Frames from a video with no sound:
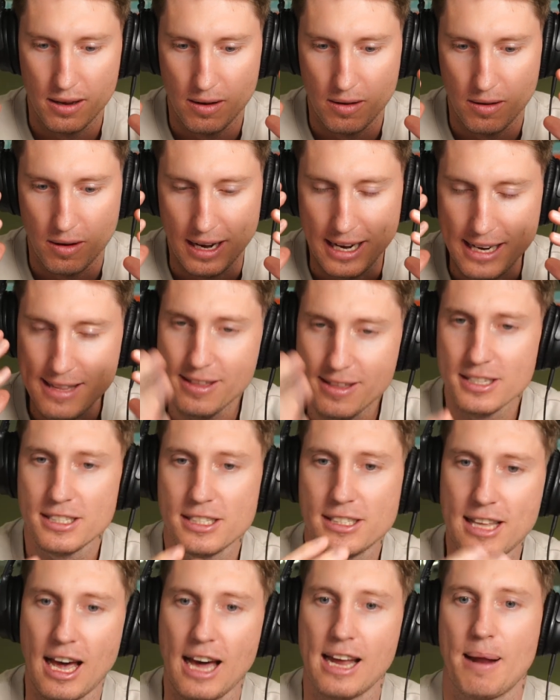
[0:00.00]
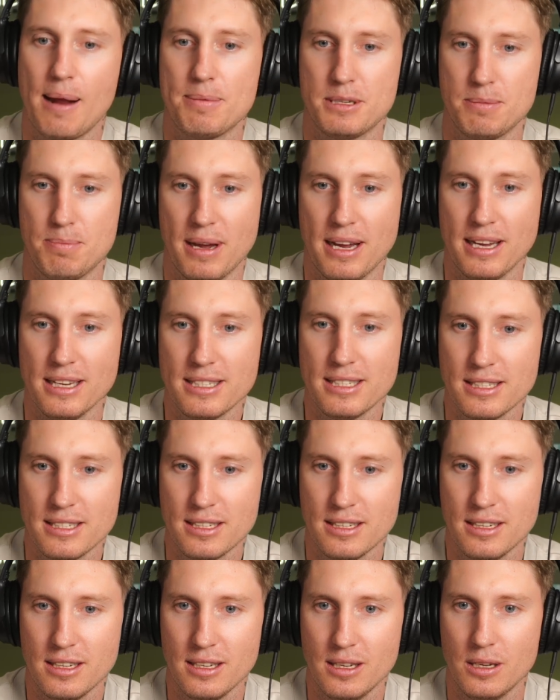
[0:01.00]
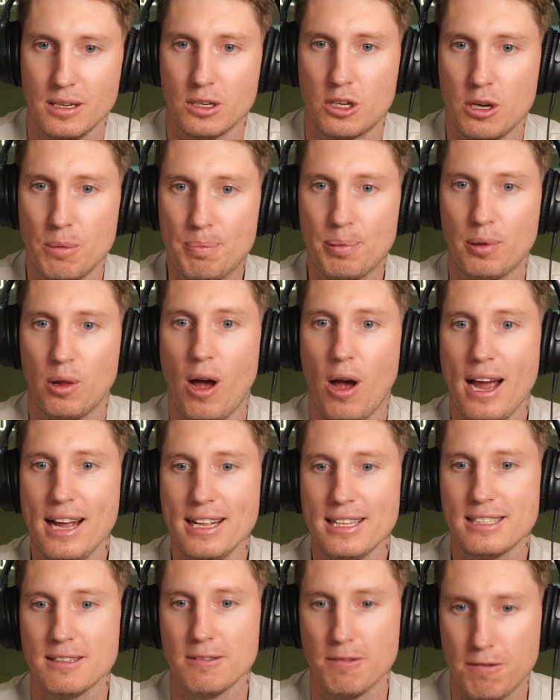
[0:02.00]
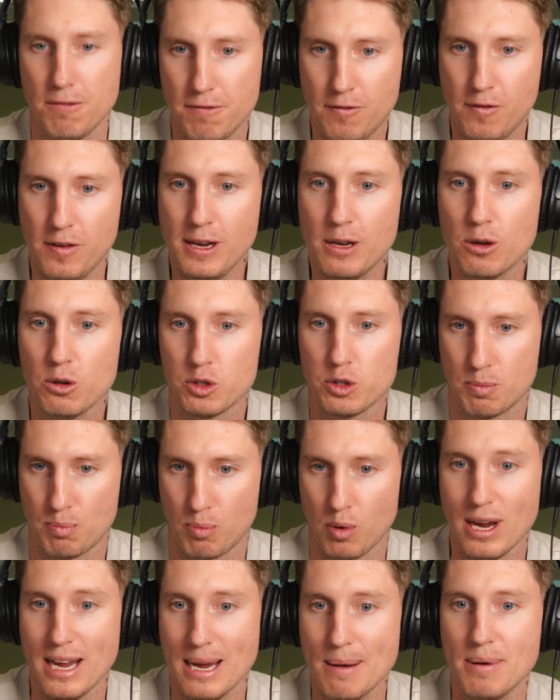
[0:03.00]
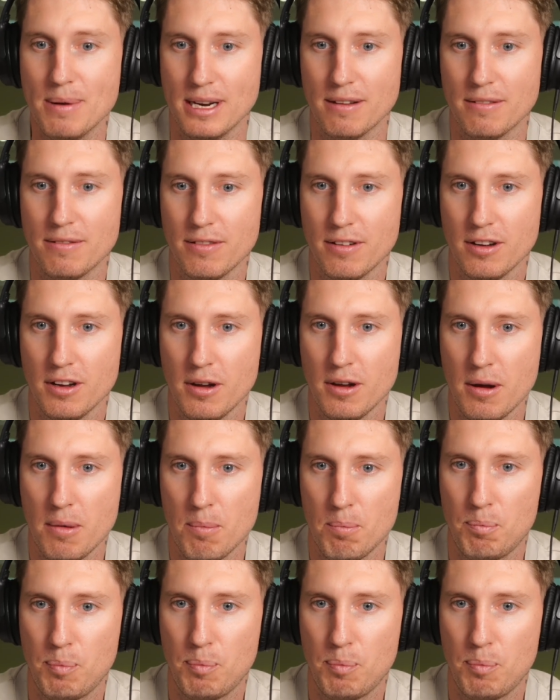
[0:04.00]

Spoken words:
in the startup space, compliance feels prohibitive, but